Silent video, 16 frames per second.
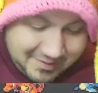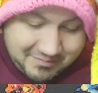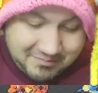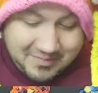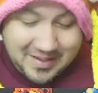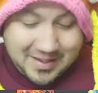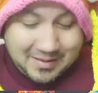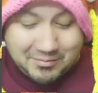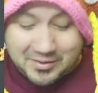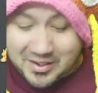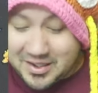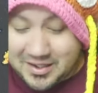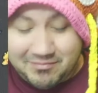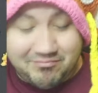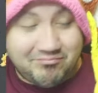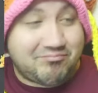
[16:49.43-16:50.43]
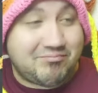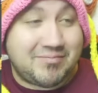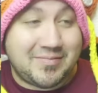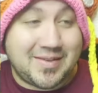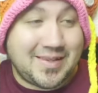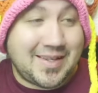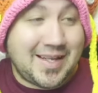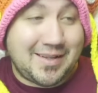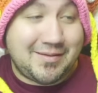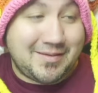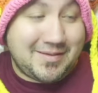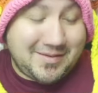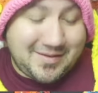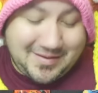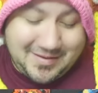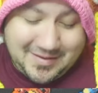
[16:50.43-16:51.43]
No, I'm good. That,
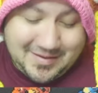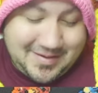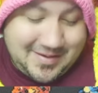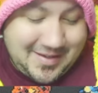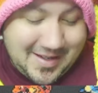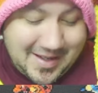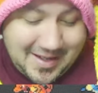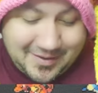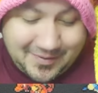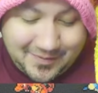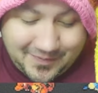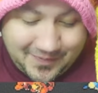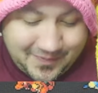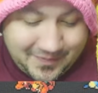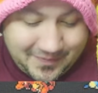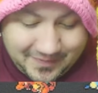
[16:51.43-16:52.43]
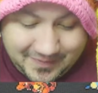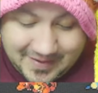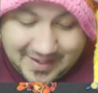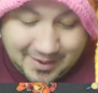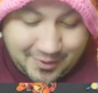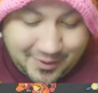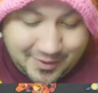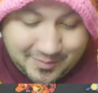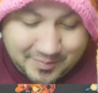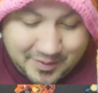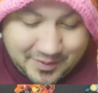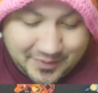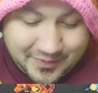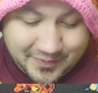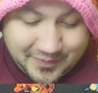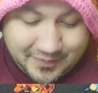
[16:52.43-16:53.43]
that's, that car is
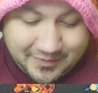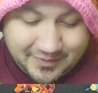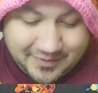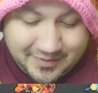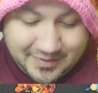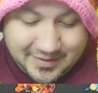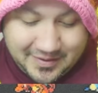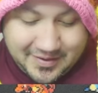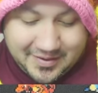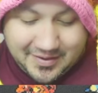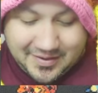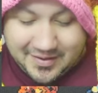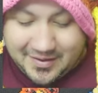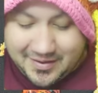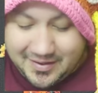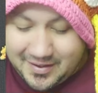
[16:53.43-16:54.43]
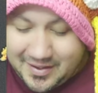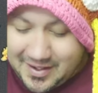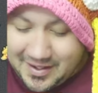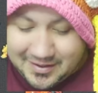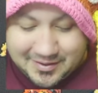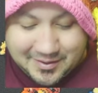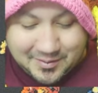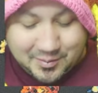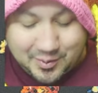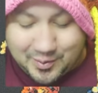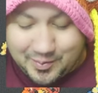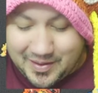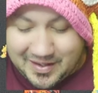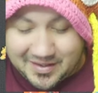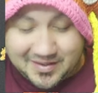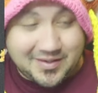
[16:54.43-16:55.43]
beautiful. All right, two more
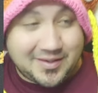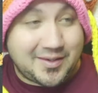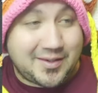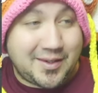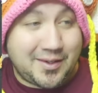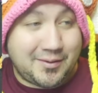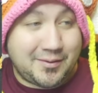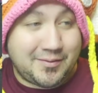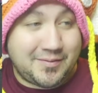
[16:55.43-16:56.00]
packs to go.